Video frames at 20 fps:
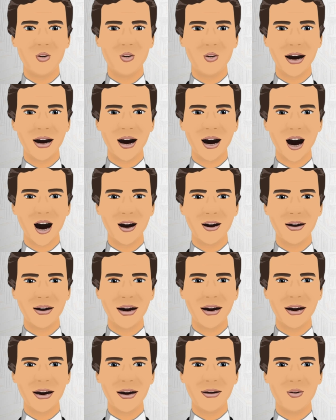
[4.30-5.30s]
Tirana
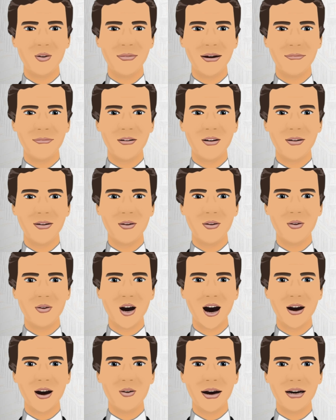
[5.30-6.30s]
is the capital and
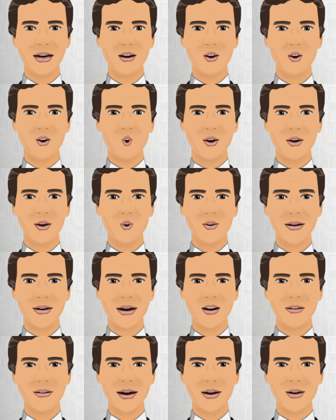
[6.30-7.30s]
largest city of
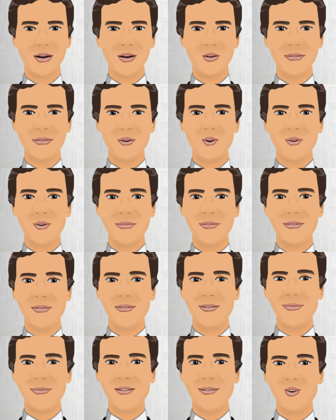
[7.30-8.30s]
Albania.
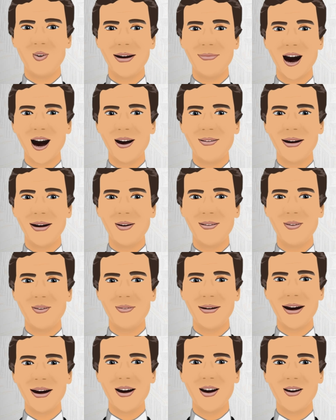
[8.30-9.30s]
Tirana
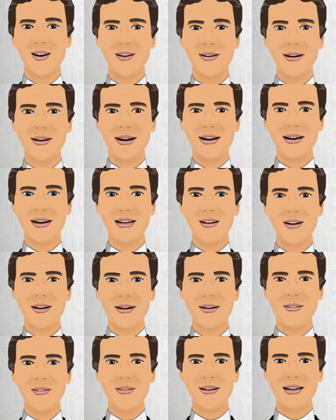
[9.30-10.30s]
became Albania's
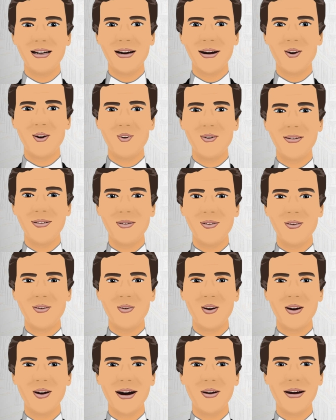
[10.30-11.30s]
capital city in
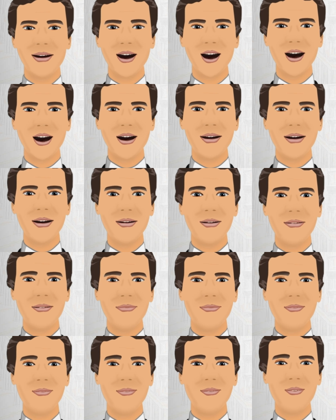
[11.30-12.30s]
1920.
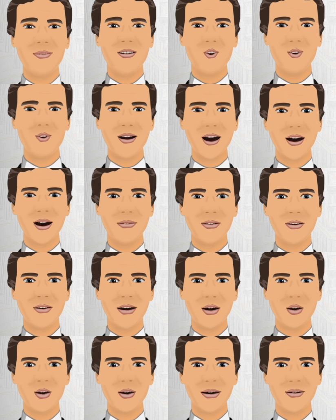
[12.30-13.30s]
The
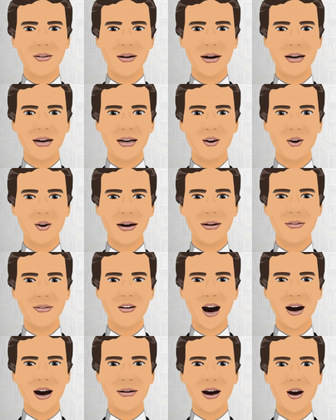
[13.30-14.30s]
population of the city
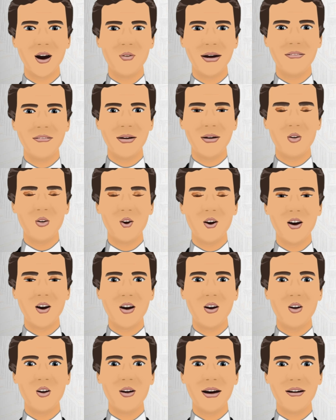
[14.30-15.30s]
proper at the
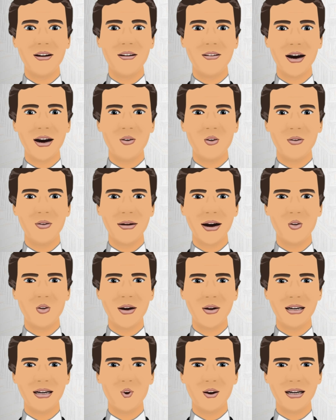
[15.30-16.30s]
2015
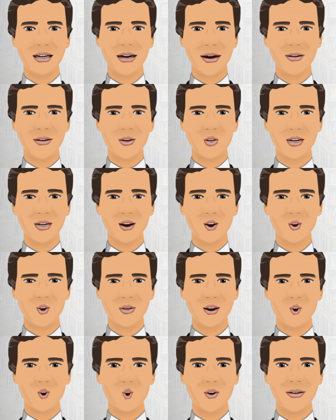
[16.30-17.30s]
census was
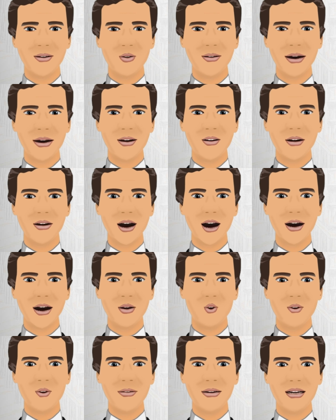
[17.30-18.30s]

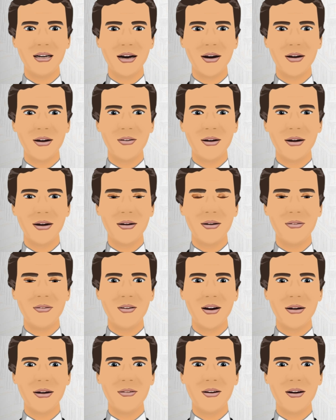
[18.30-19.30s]
610,070,
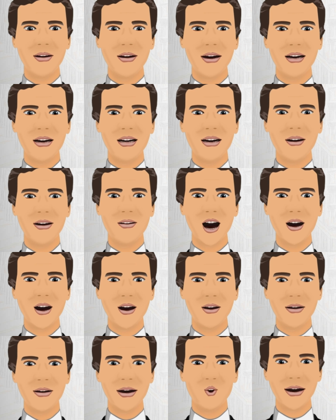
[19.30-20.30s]
and the
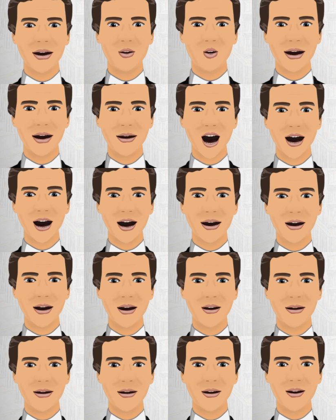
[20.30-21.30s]
municipality of
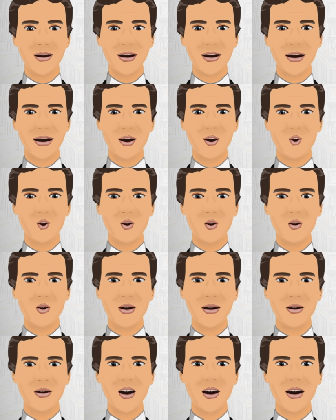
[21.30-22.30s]
Tirana, created in
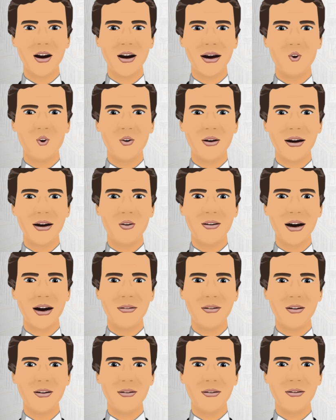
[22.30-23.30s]

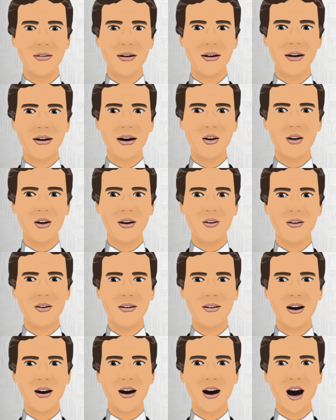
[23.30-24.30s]
2015, has a
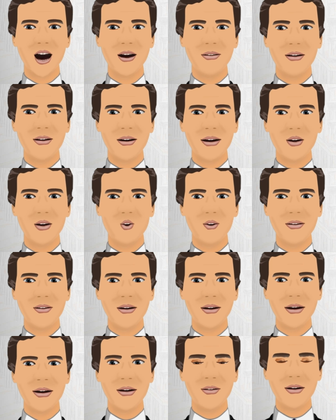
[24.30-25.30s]
total population
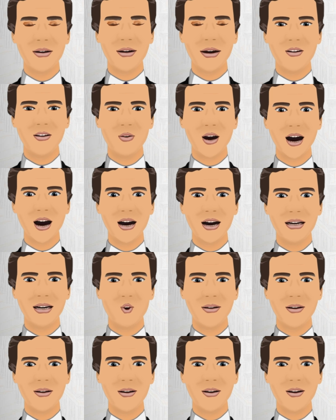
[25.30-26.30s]
of
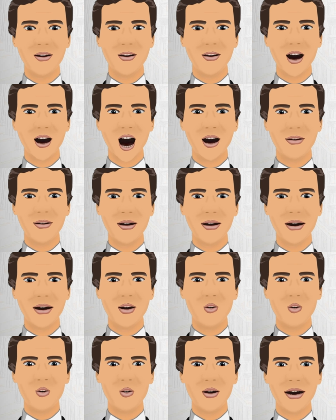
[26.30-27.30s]

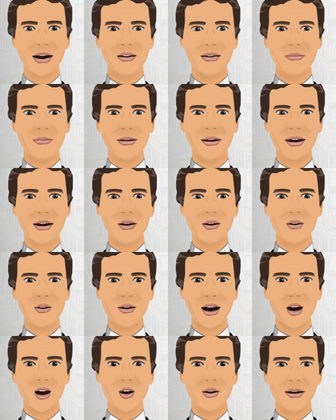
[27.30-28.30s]
800,986,
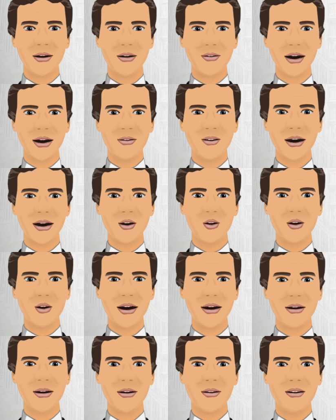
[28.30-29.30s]
2015
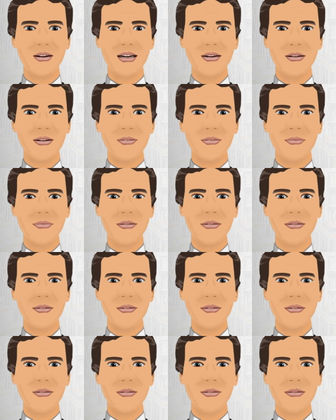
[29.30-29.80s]
census.